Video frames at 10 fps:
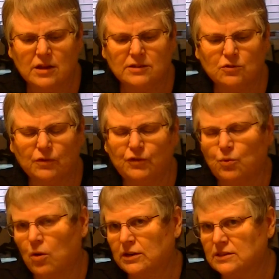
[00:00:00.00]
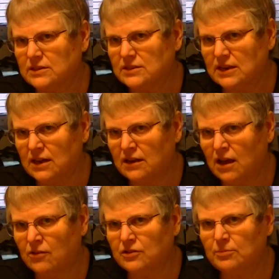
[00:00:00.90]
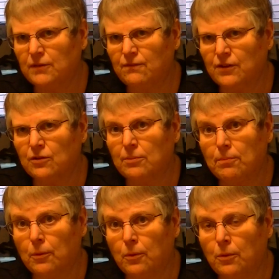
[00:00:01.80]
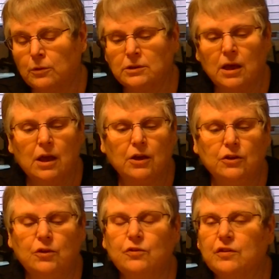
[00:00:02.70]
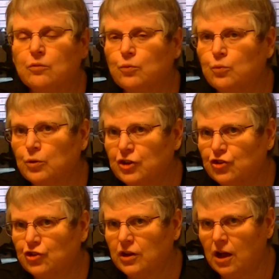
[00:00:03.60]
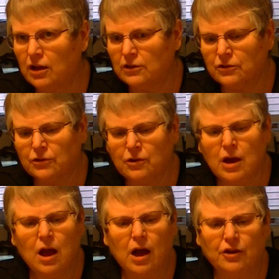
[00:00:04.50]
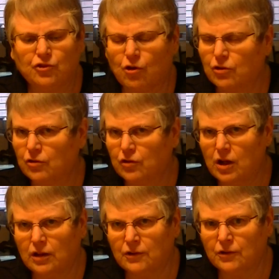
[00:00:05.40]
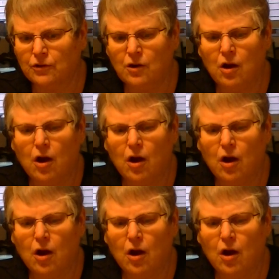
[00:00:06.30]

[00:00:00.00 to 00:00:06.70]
So if you want it to stand out, to be very bold, use a rich color, a darker color,